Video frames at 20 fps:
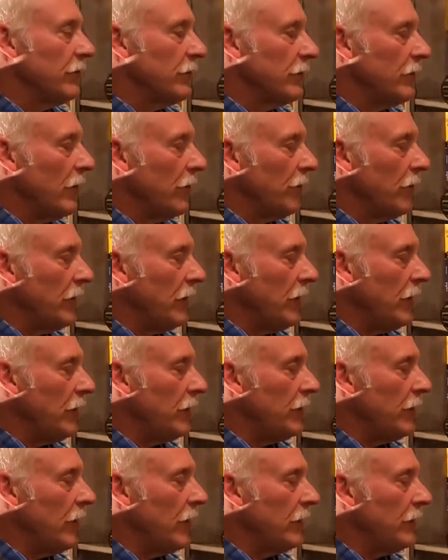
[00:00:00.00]
that we
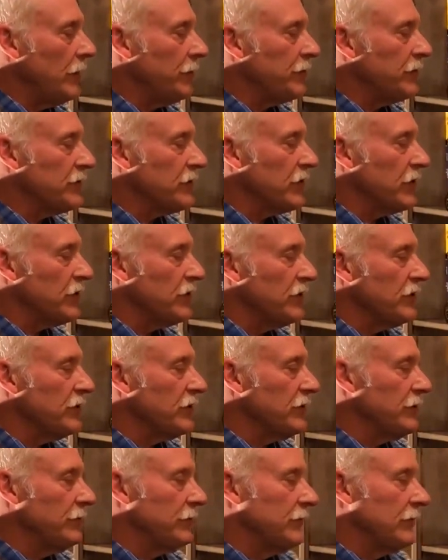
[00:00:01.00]
need in the
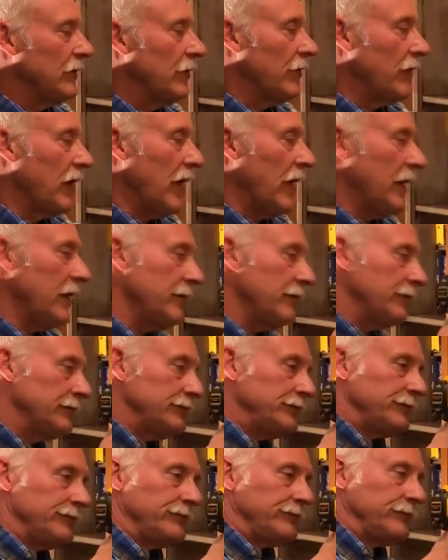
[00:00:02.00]
positions located,
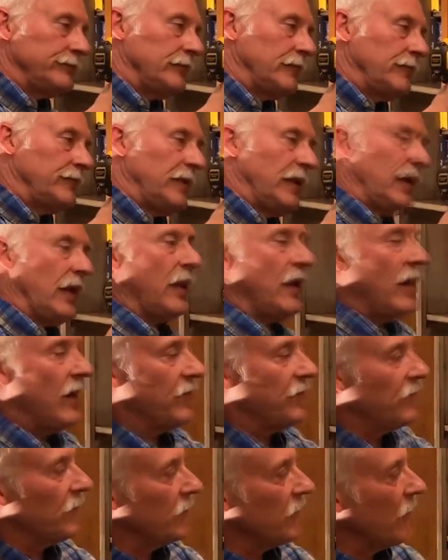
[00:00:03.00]
being
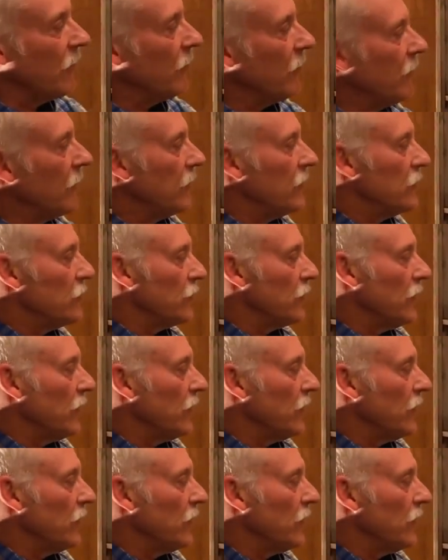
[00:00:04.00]
careful to drill